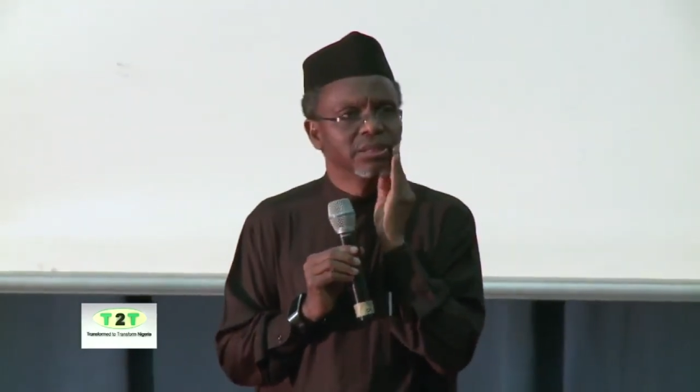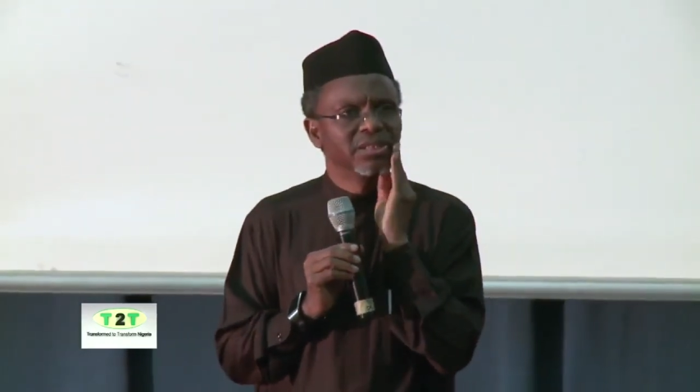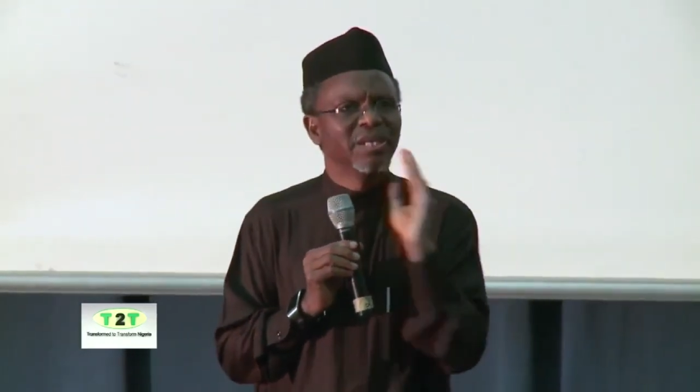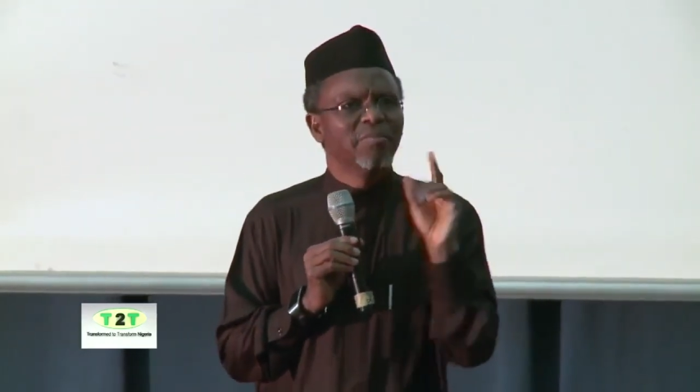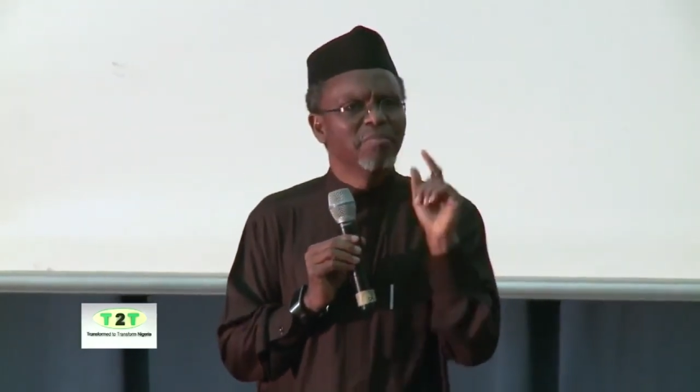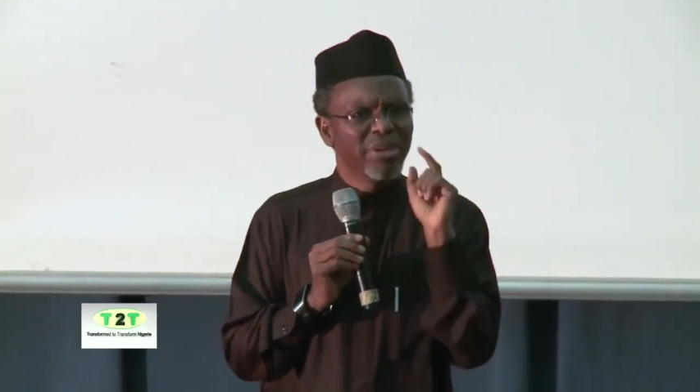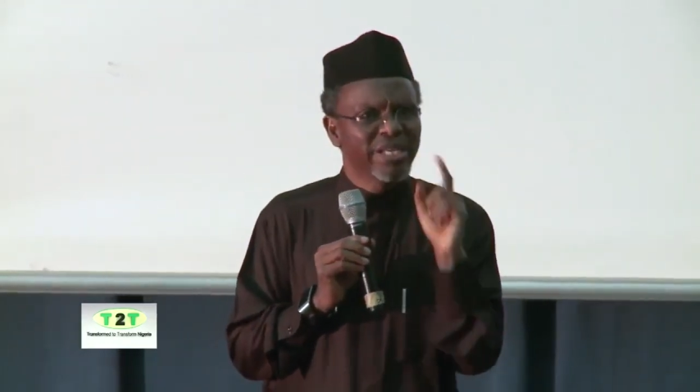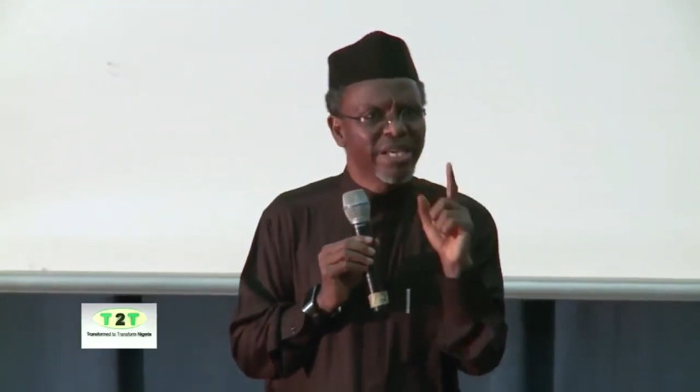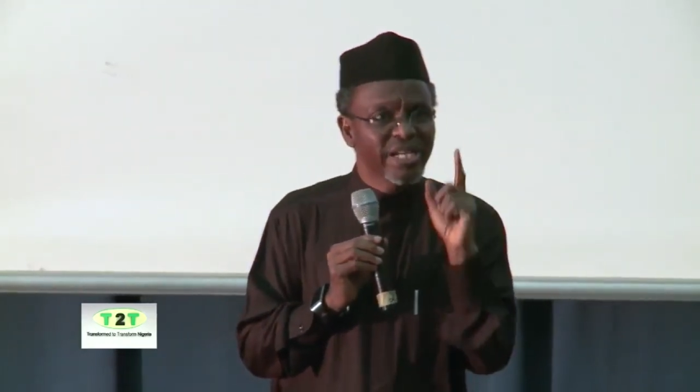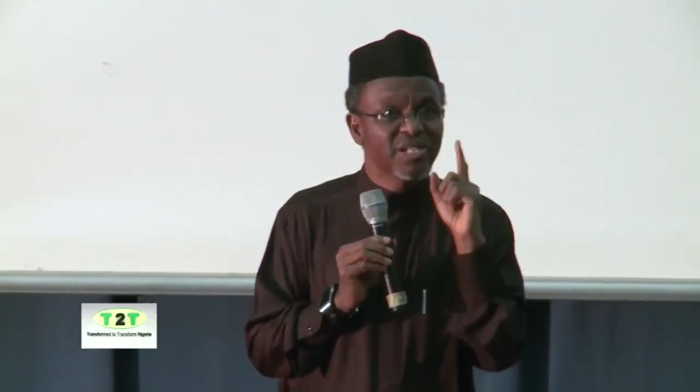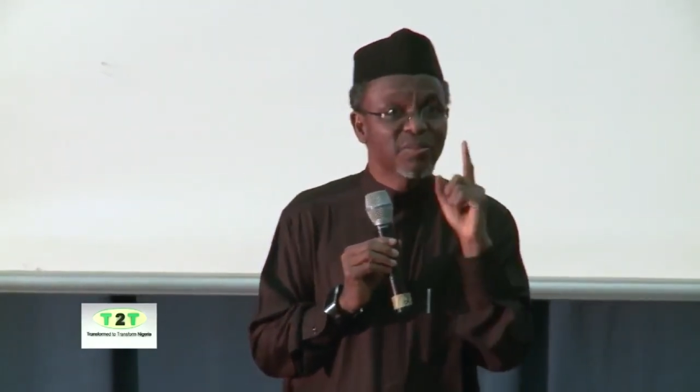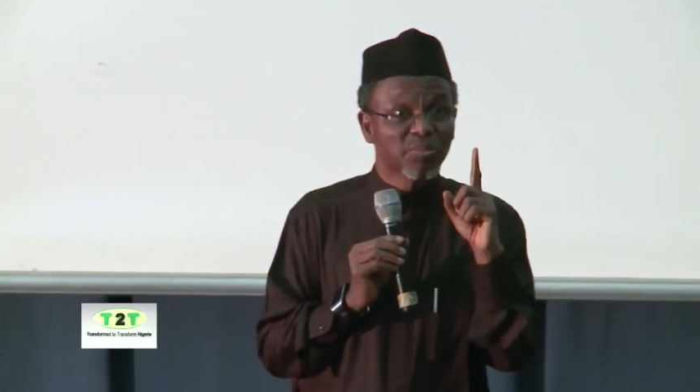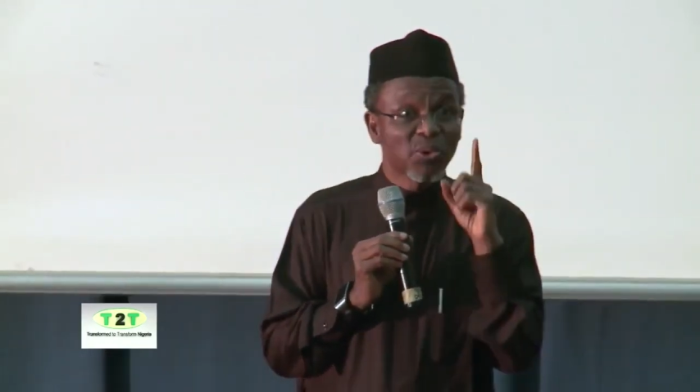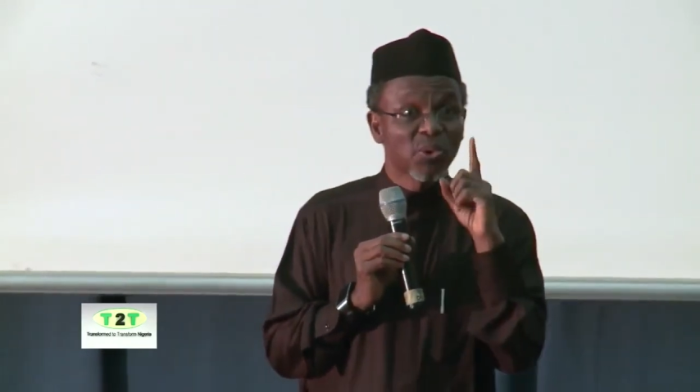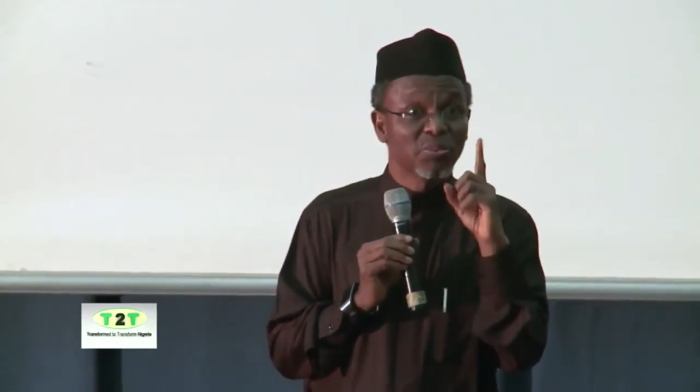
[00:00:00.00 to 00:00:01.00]
The
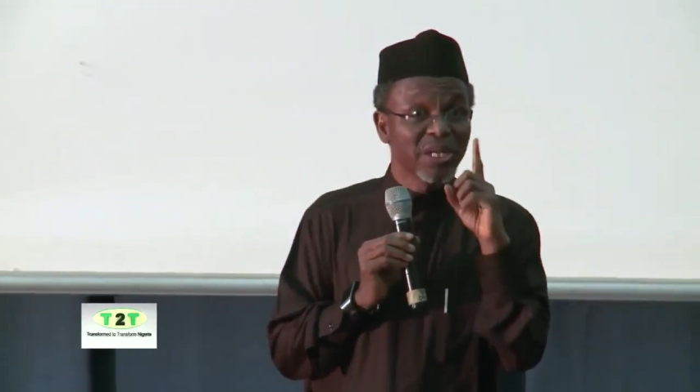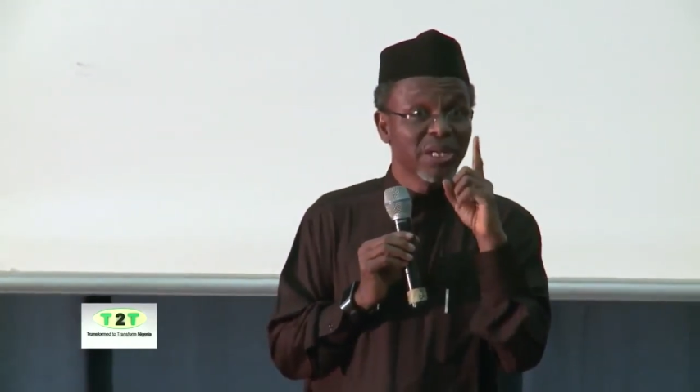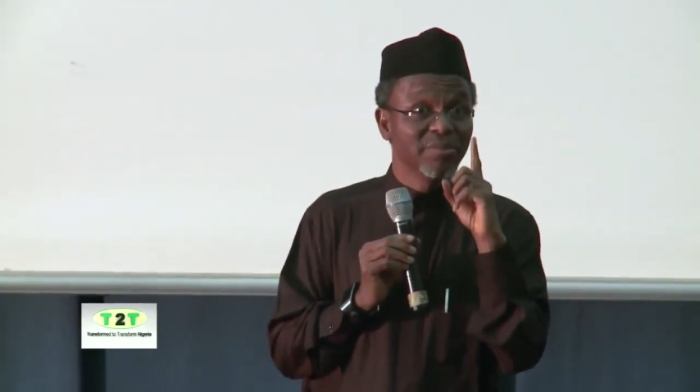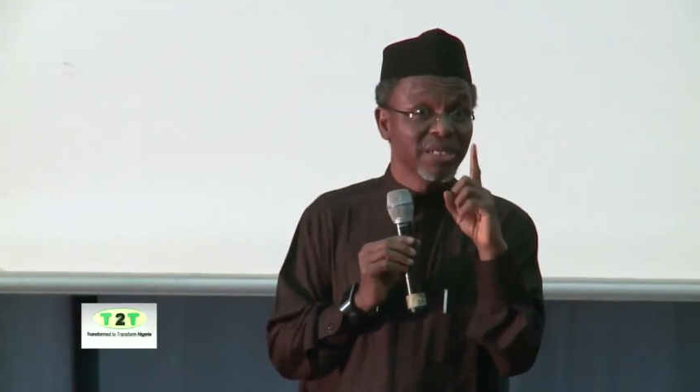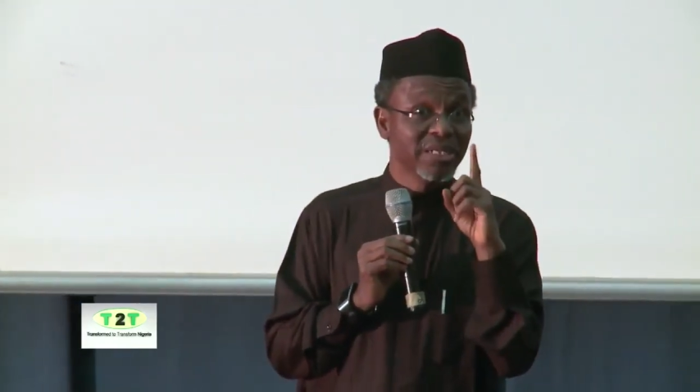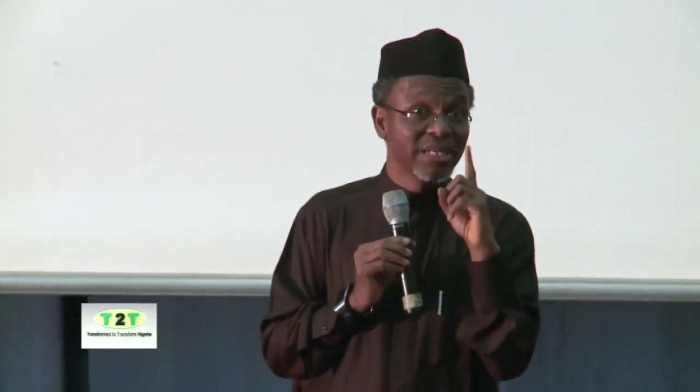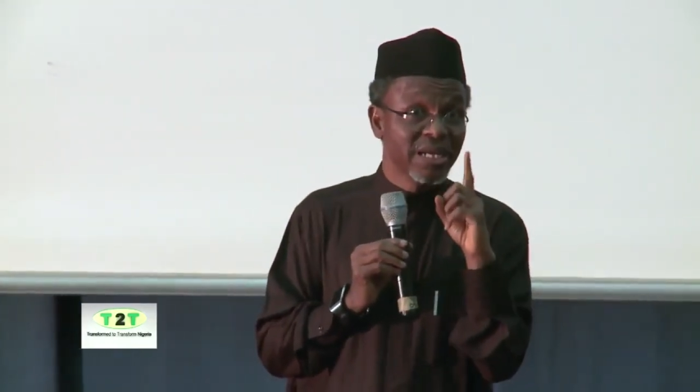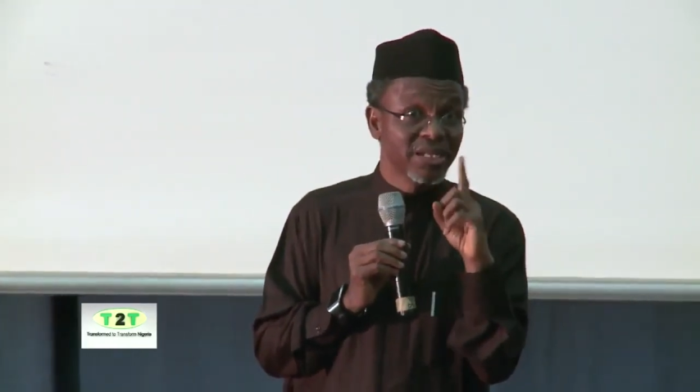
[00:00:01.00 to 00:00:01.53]
biggest problem in